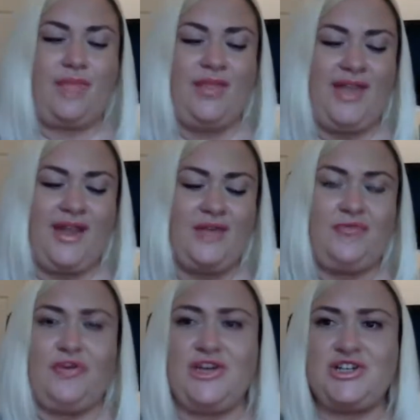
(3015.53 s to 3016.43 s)
that
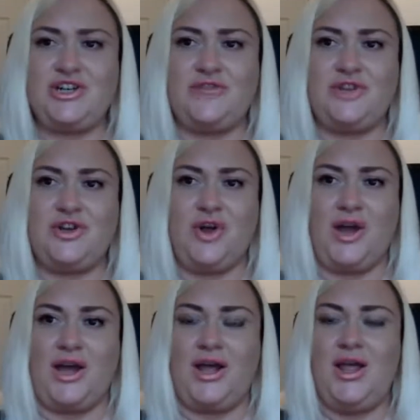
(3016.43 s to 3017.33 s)
conversion of the
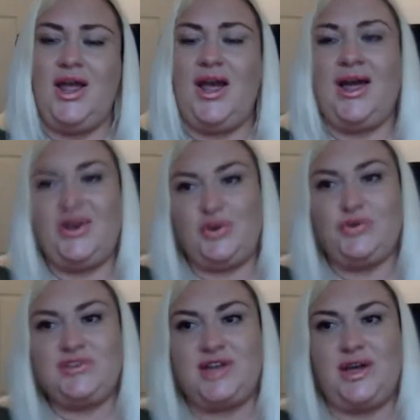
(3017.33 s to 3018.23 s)
dollar, and
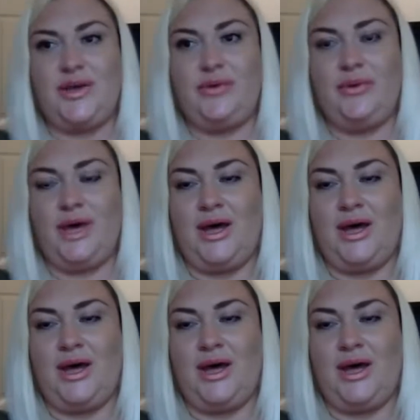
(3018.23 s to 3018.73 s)
also,